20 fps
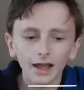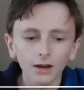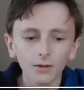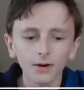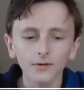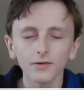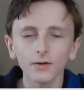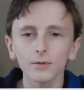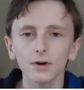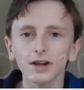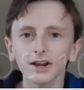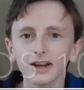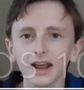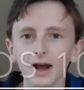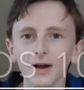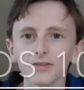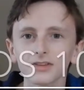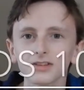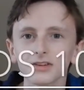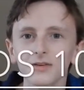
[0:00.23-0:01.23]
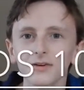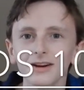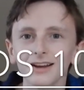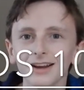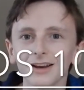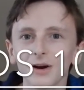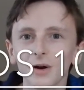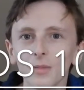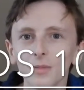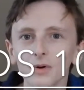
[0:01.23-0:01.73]
Hello everyone, and how's it
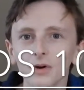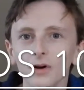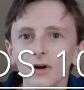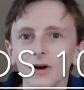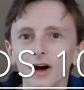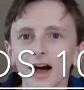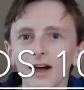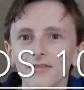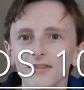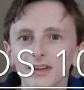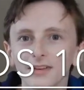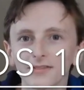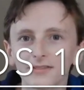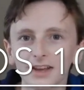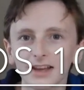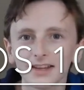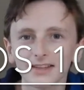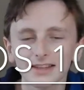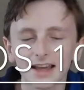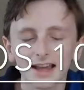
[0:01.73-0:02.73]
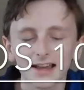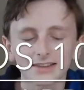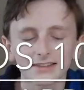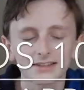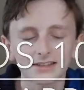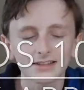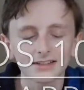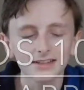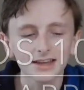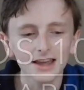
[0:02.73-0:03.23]
going? I hope you're all having a
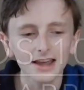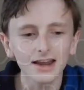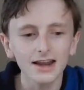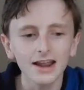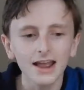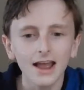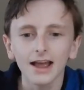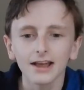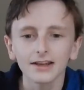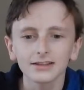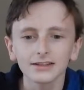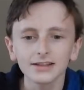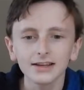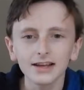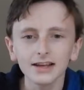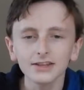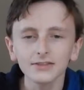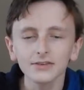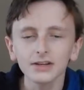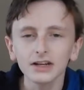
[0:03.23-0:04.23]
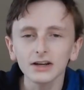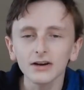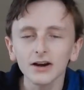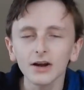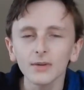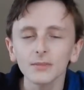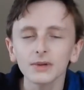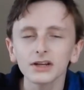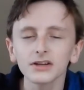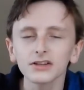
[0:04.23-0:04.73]
fantastic day. And today's video
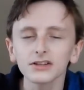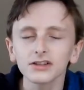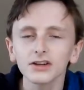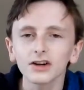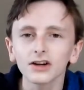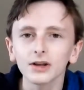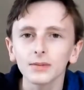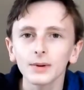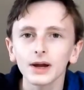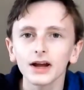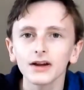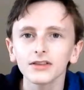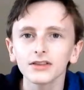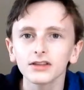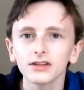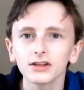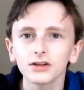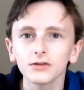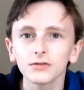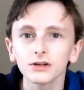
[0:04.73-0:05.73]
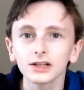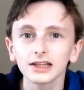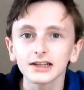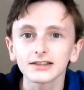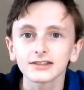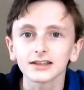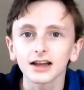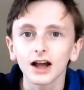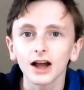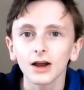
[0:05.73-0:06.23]
I'm here to talk about the new
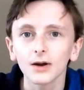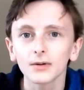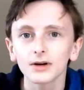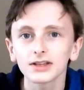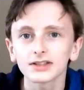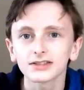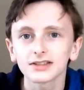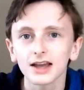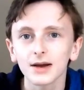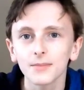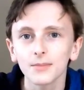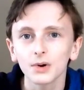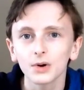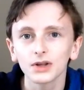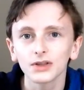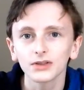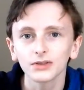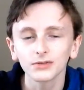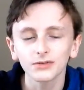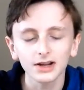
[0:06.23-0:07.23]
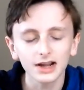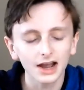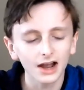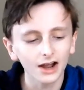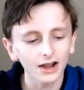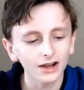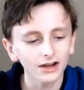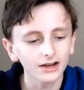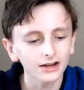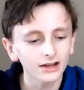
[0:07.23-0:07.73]
release, iOS
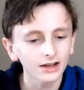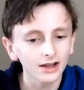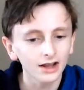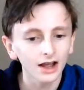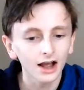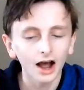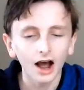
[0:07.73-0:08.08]
10.3.